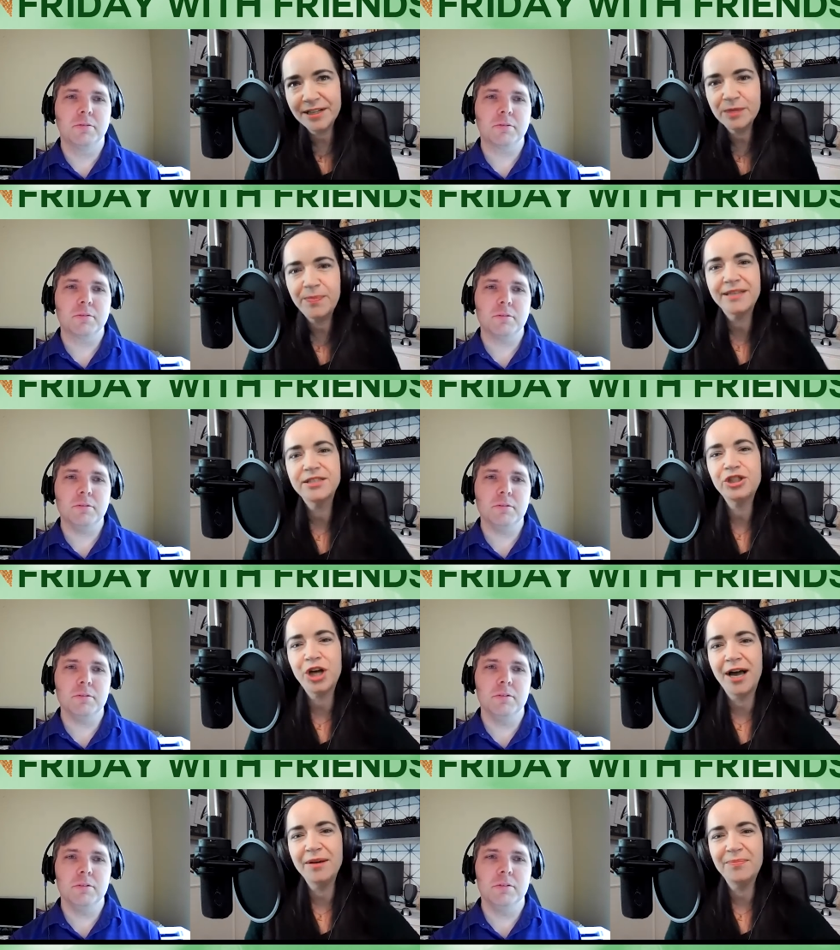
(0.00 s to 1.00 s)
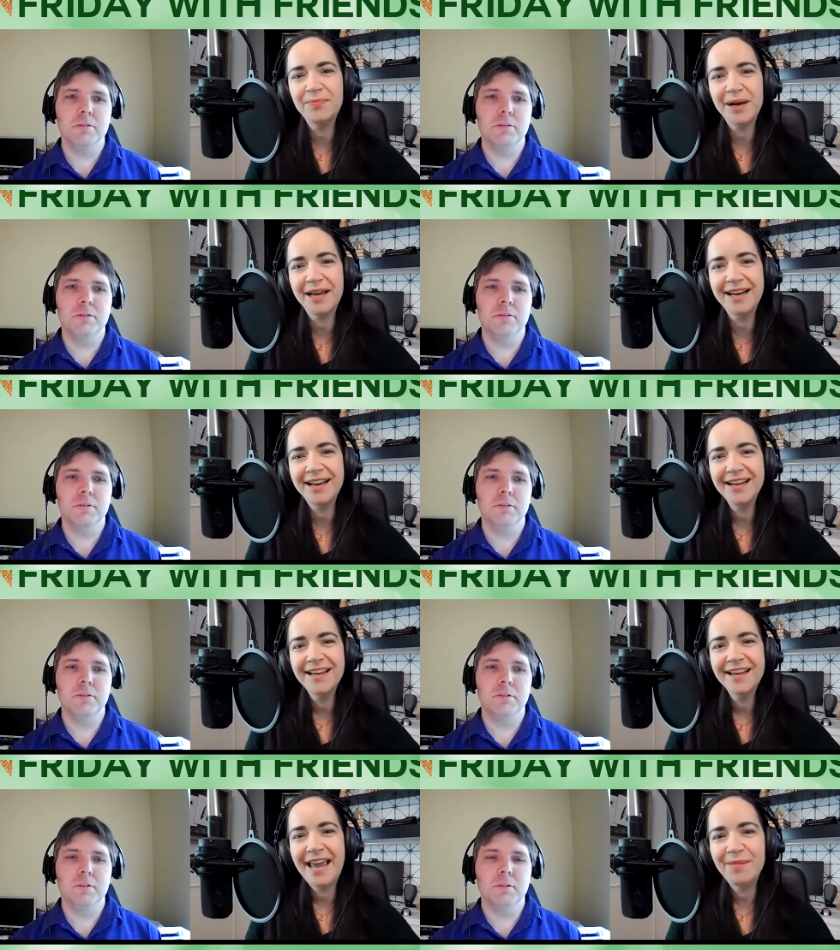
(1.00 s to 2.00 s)
Speaker 1: it its best shot, but
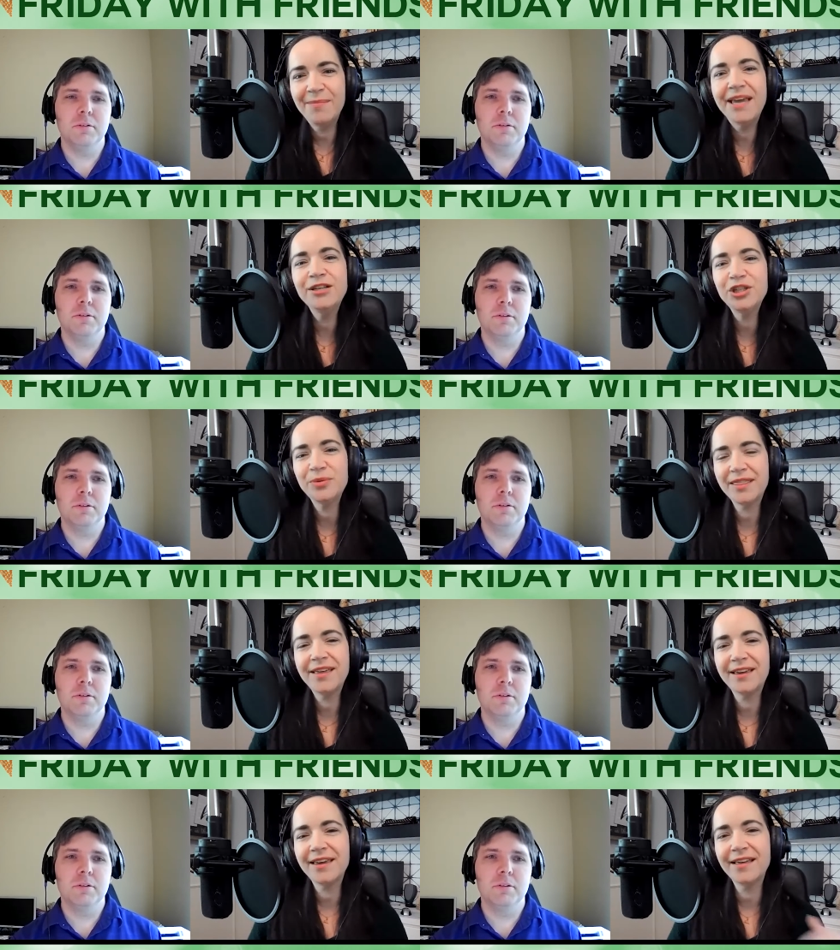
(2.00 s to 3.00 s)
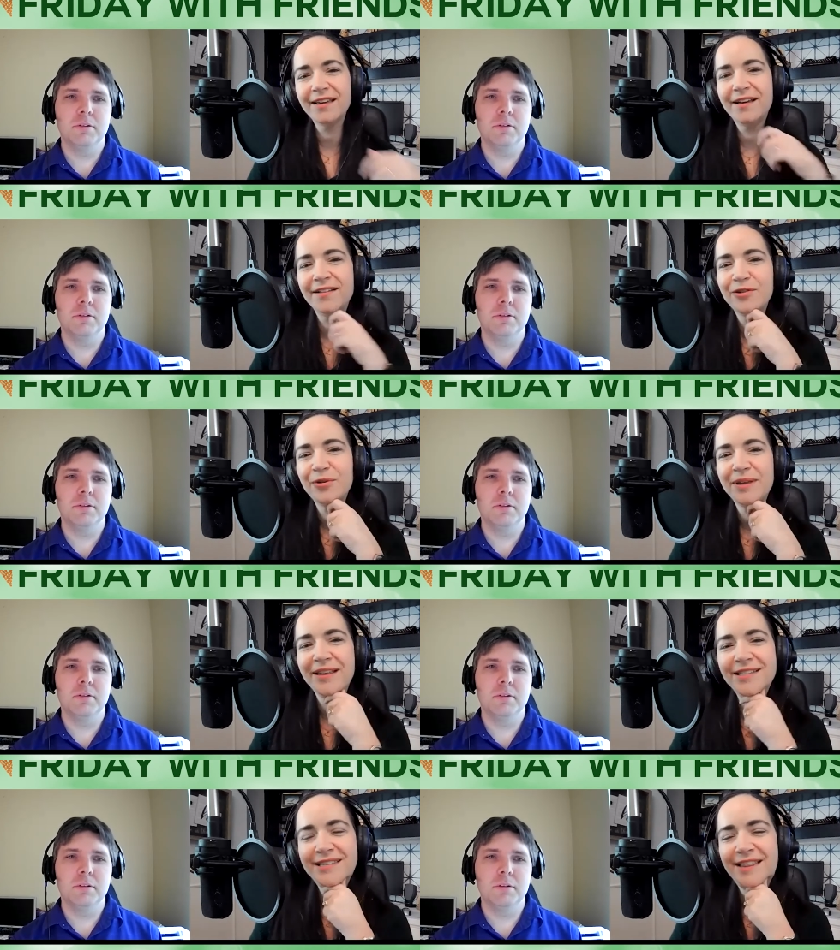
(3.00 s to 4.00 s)
came into it thinking a little
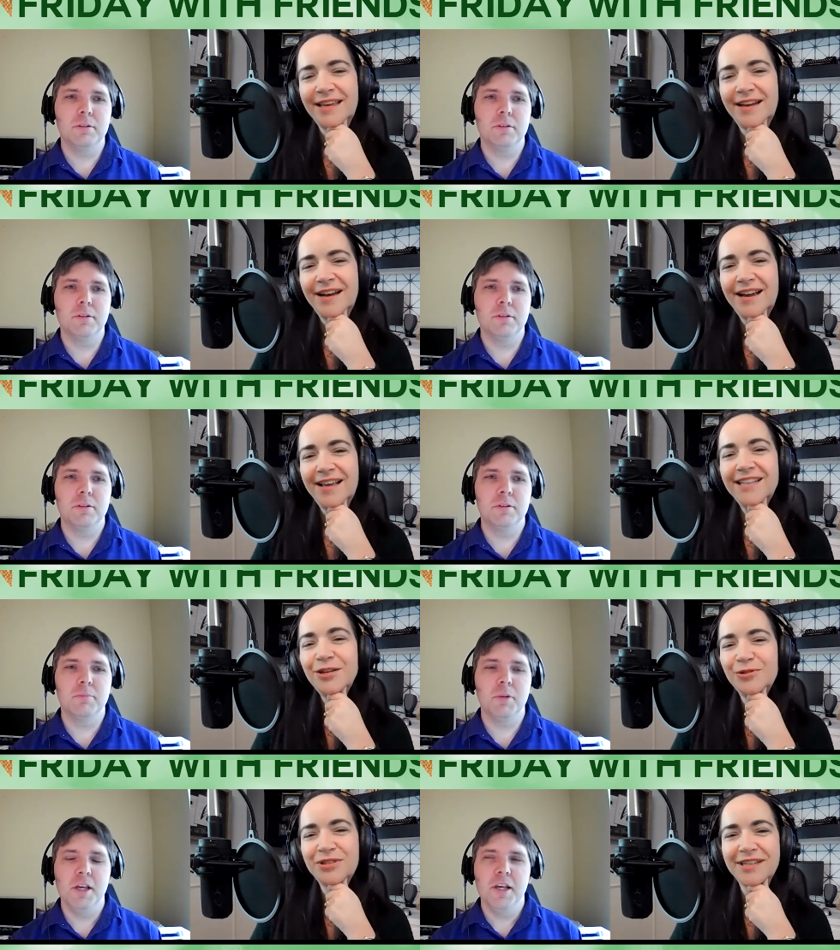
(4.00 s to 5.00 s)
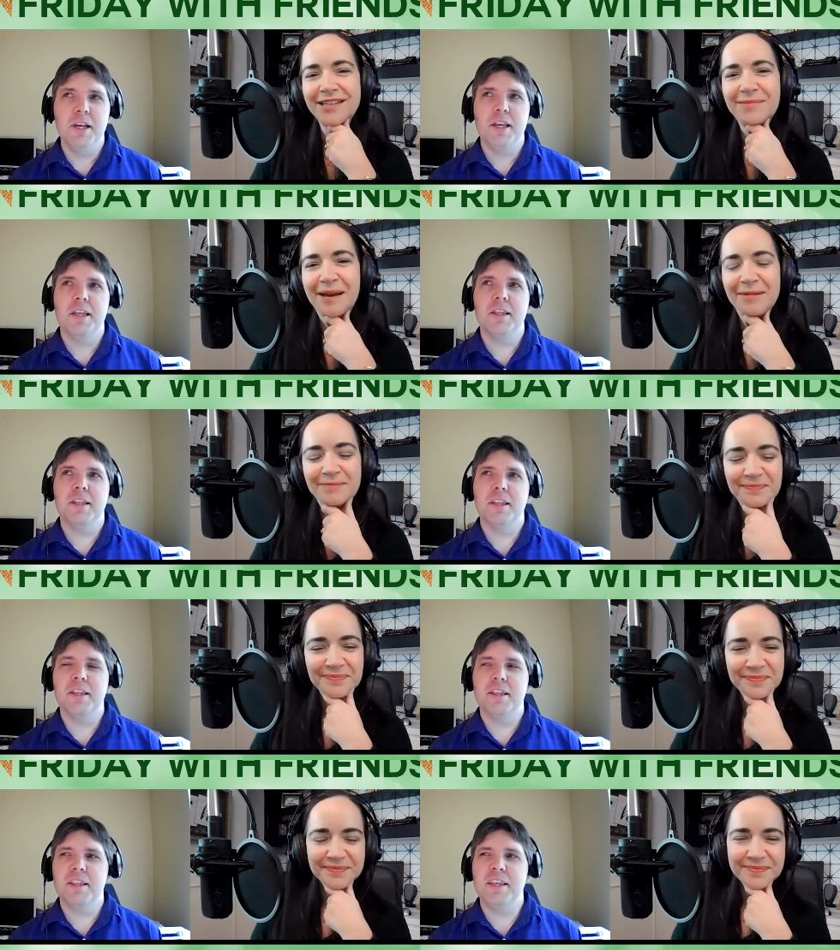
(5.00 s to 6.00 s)
bit less than that. That's interesting to me.
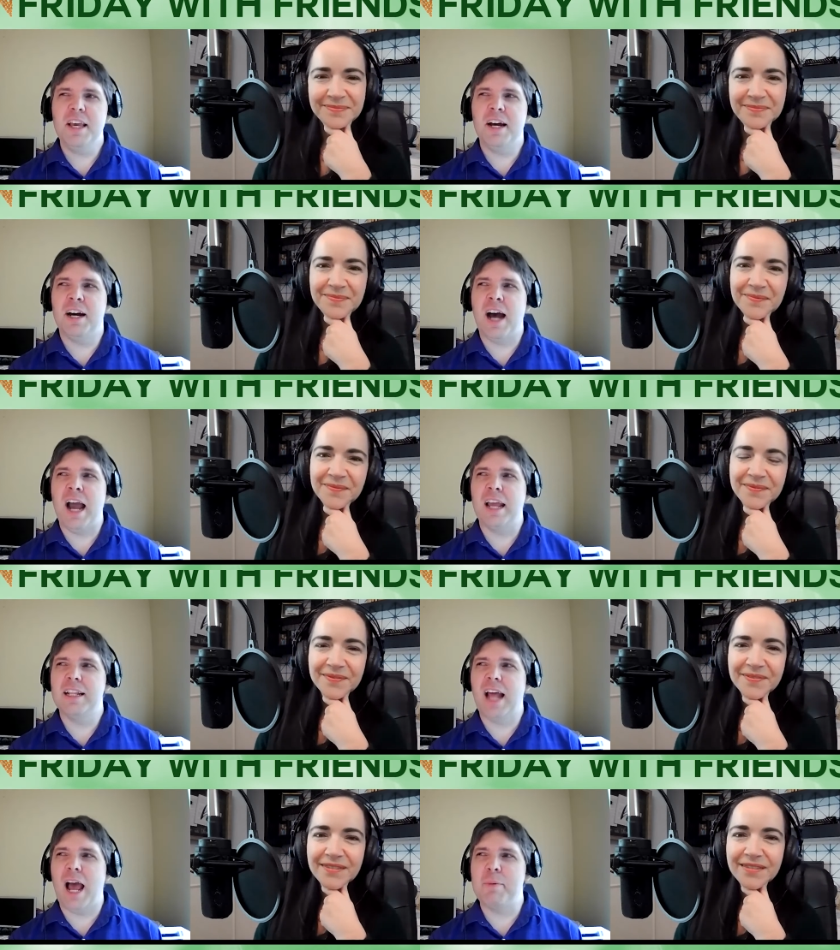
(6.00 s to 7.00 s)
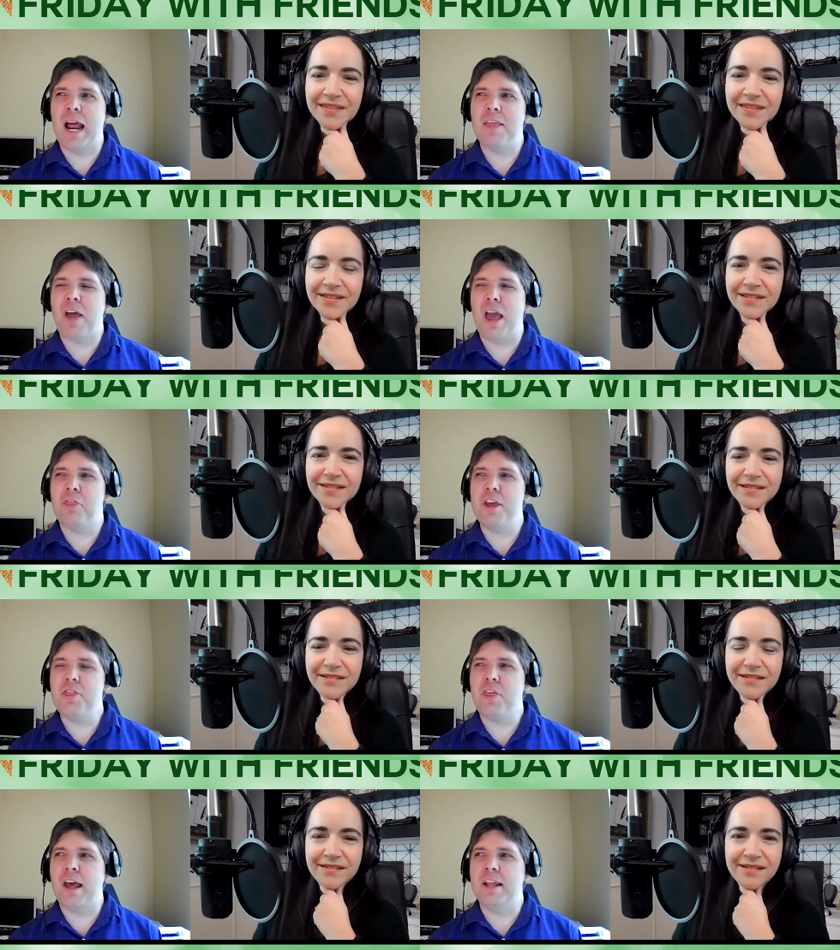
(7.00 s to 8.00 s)
Speaker 2: Yeah, I mean, I think
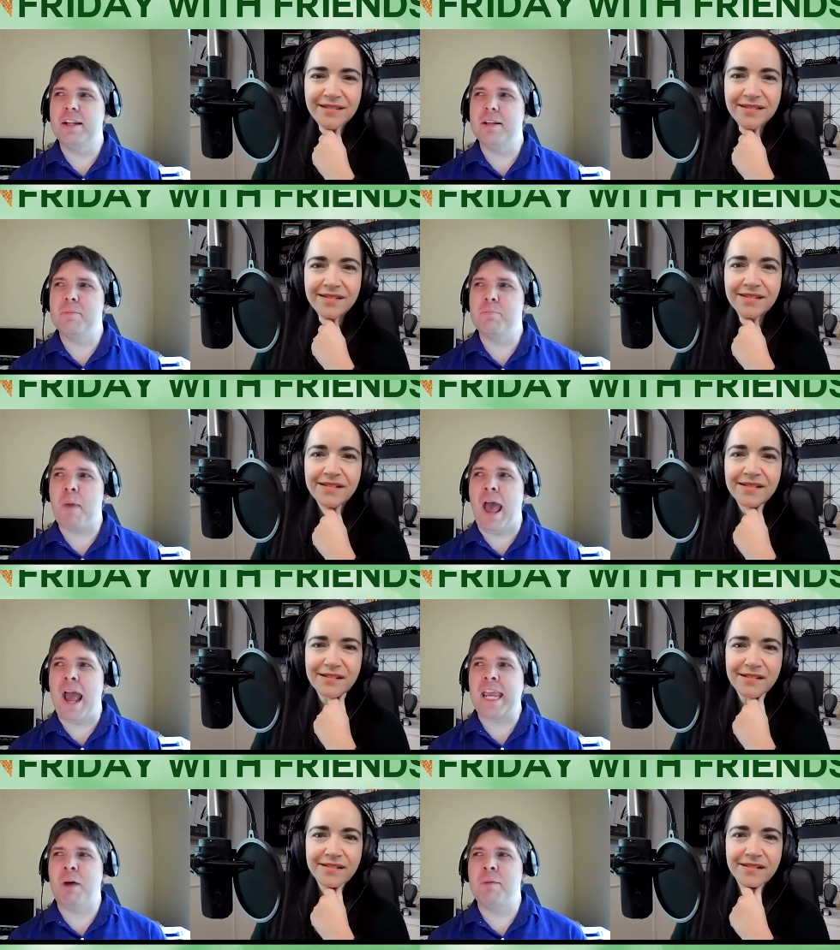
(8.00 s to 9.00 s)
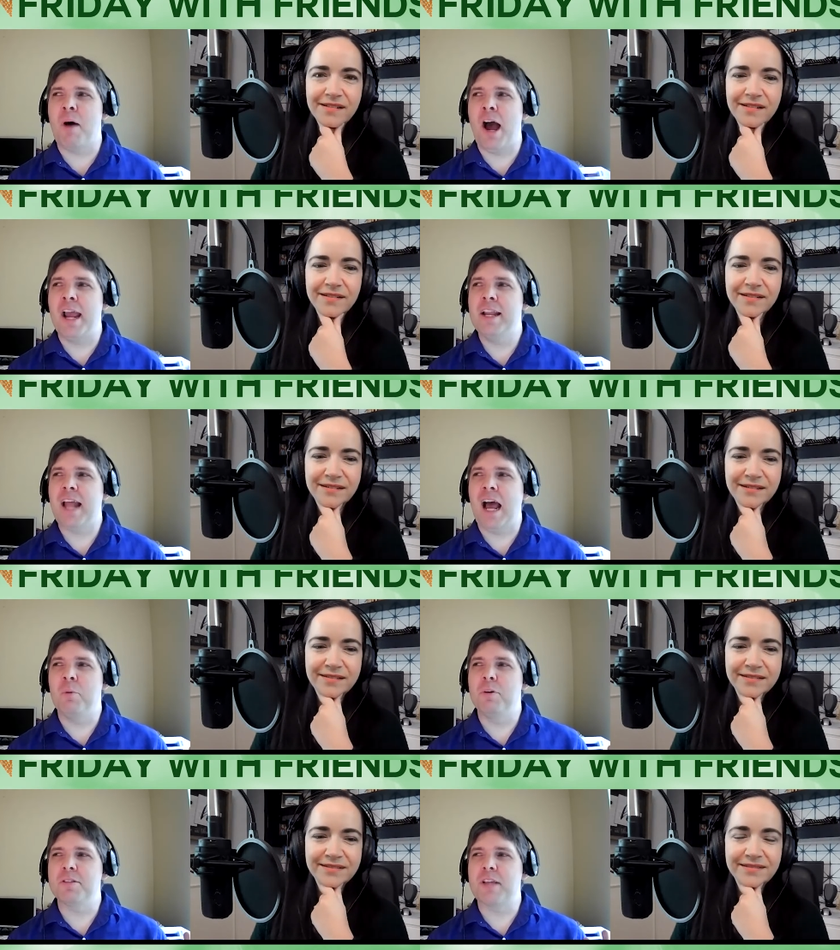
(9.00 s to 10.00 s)
that back in my mind, I
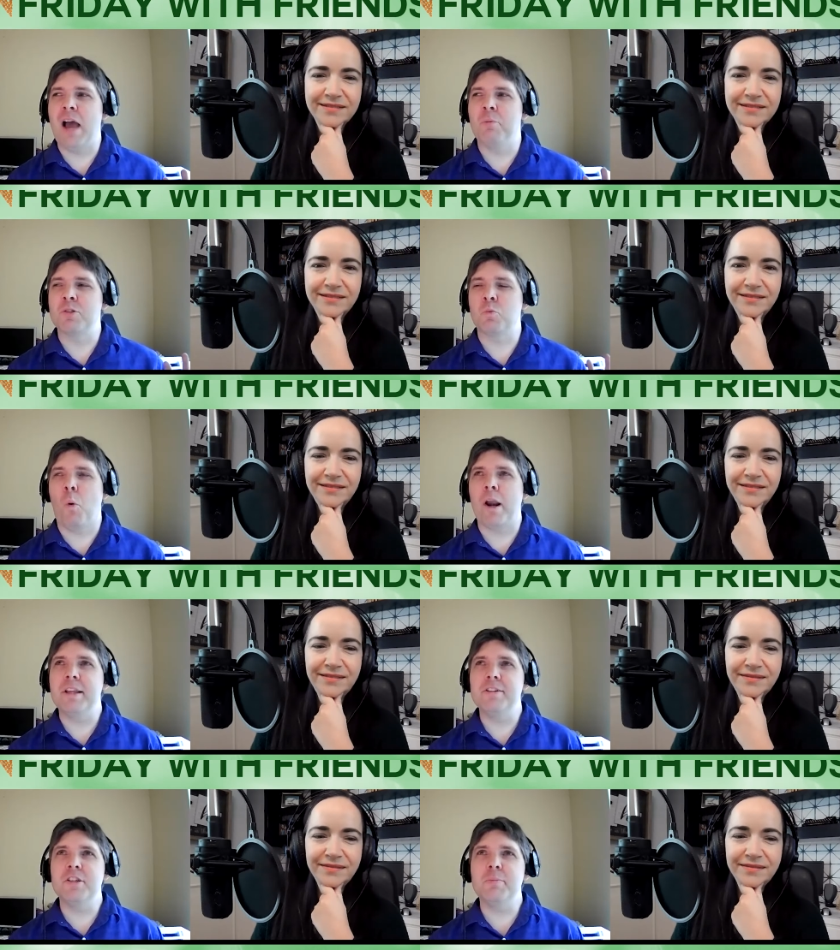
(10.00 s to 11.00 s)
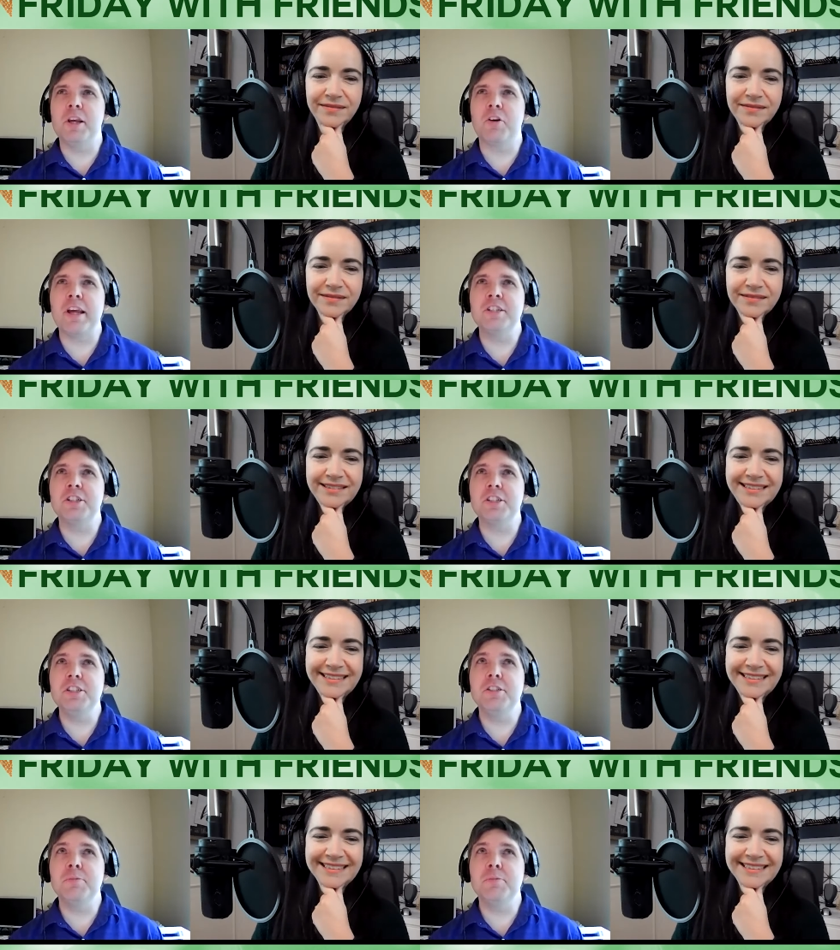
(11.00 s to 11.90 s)
was wanting to be gracious,